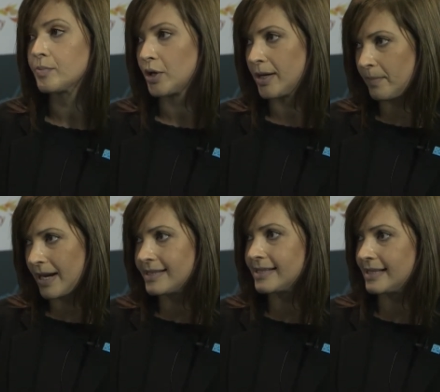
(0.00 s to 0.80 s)
put in
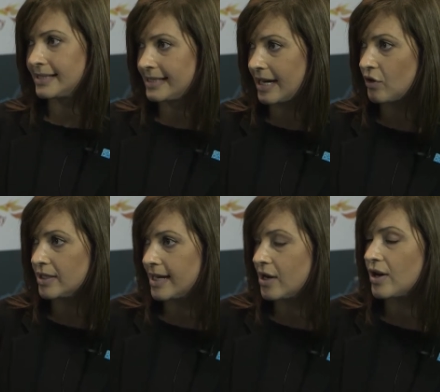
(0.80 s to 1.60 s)
place the
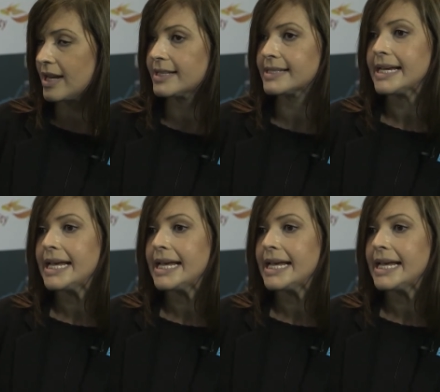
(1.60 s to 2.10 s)
secretariat,